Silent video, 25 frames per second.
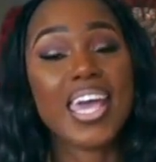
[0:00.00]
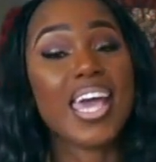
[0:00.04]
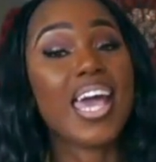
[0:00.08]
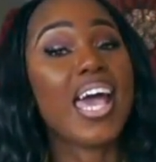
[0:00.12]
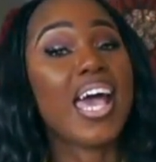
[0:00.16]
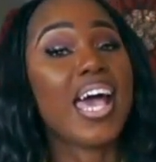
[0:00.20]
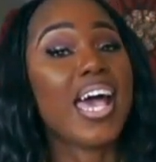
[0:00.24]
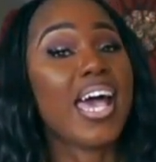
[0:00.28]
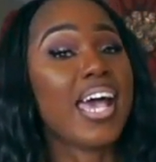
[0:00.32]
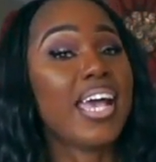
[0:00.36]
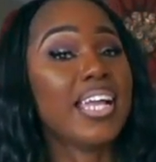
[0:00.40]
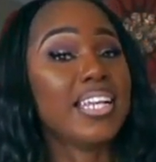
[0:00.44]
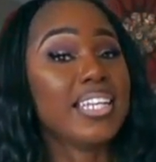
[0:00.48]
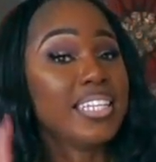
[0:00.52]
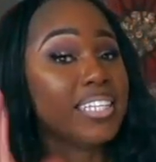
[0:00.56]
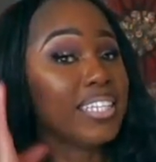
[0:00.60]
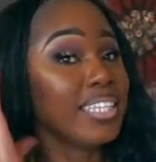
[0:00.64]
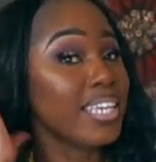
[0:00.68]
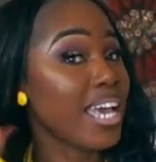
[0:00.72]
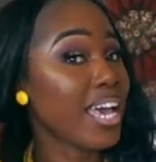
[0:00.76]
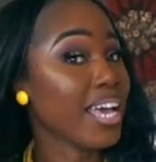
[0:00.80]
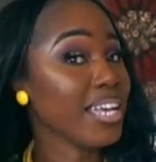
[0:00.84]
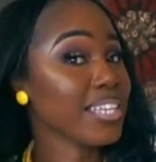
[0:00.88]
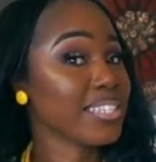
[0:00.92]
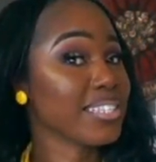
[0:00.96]
And
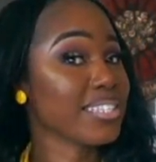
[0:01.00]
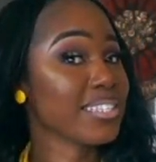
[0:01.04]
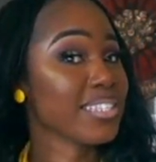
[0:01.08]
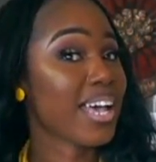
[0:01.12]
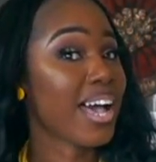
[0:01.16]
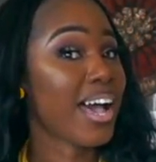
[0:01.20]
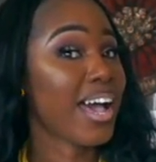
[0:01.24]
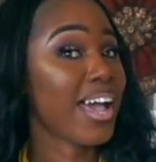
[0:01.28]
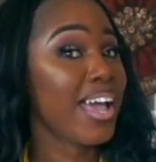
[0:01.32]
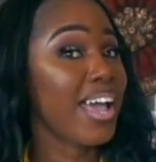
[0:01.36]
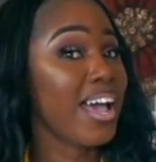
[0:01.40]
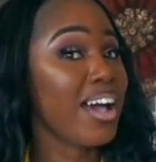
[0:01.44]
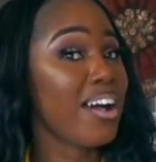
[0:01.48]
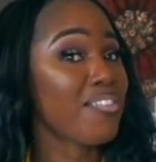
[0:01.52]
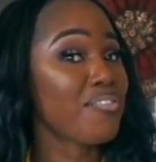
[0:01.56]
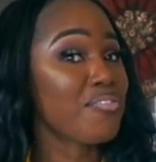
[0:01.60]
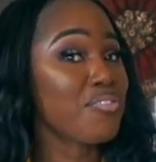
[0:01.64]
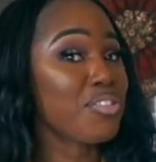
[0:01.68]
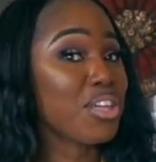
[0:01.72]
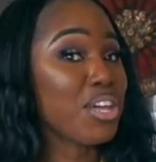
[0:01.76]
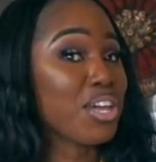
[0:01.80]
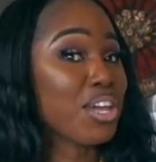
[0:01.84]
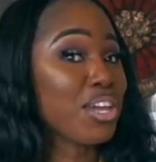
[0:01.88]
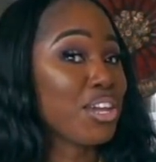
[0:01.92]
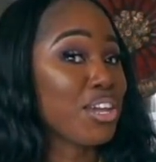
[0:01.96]
yes, I
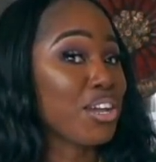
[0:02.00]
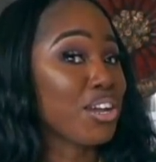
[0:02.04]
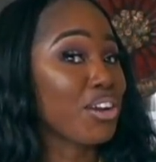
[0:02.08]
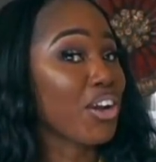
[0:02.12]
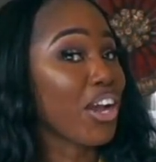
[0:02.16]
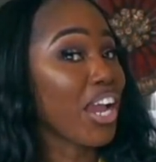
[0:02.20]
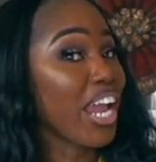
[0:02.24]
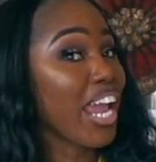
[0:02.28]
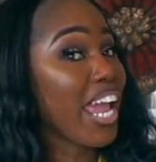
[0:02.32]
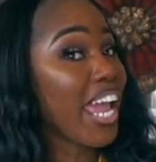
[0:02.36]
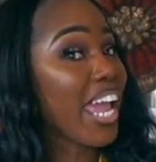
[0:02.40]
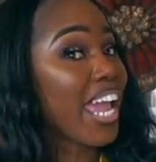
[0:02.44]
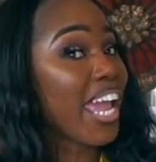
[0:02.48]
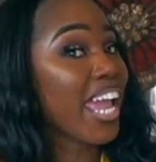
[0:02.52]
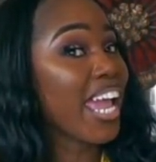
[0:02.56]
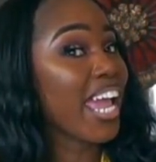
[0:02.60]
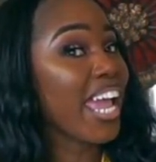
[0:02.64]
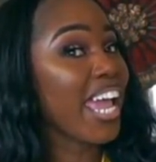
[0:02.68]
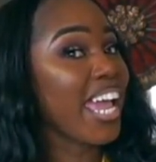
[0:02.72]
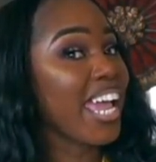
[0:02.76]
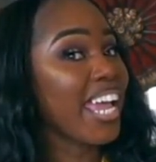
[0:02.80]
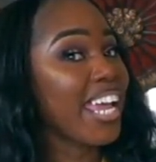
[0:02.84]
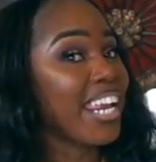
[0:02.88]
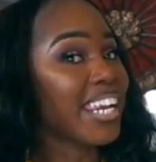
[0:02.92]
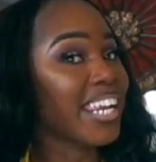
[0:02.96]
have the hair
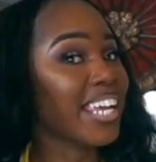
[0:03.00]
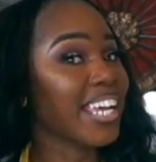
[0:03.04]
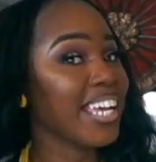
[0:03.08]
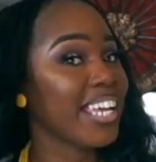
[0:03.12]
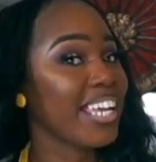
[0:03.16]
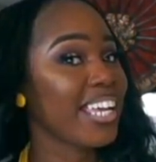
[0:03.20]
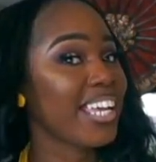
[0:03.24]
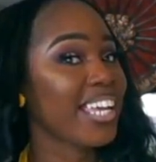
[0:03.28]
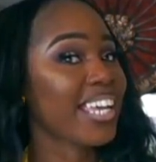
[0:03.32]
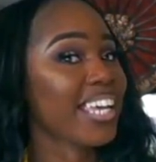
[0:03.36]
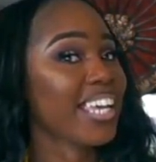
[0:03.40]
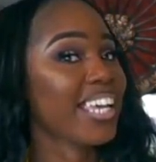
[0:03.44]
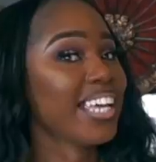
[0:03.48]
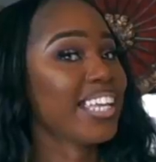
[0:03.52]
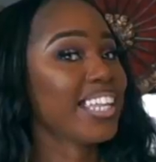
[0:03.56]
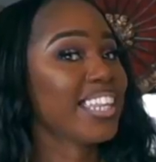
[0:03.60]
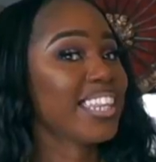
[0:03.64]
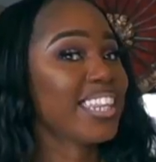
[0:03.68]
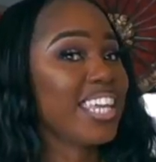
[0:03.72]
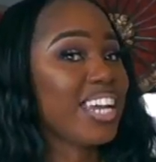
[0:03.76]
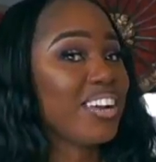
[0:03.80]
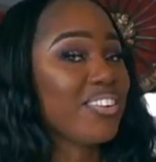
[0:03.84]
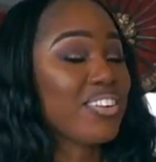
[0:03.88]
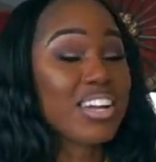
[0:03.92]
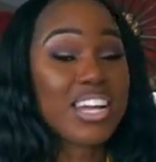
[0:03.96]
in.
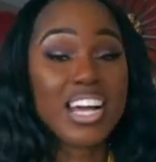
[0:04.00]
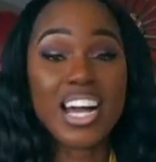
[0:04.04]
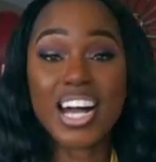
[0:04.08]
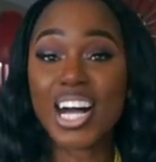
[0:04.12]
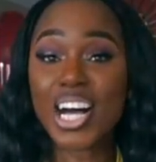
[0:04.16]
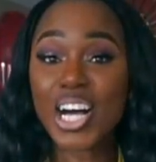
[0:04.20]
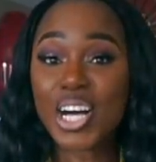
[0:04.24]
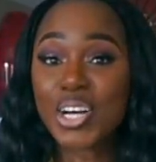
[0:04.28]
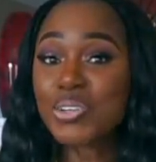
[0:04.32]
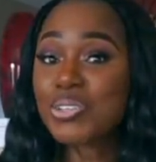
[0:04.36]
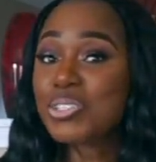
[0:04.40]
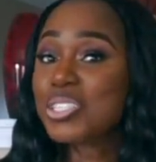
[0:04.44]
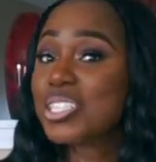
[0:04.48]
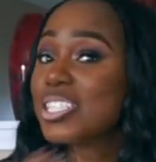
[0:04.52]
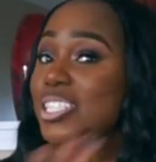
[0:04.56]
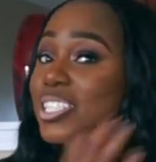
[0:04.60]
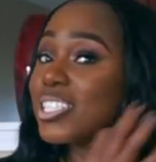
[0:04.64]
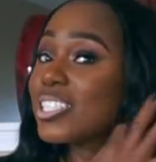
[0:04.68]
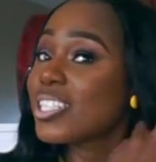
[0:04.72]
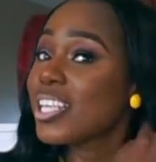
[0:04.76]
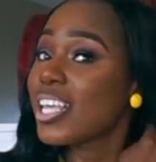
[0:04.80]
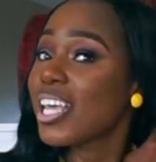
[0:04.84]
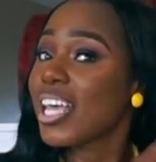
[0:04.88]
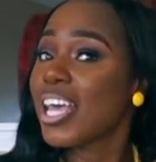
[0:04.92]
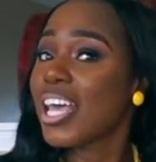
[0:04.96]
There it
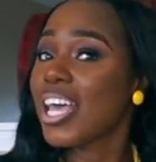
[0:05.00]
goes.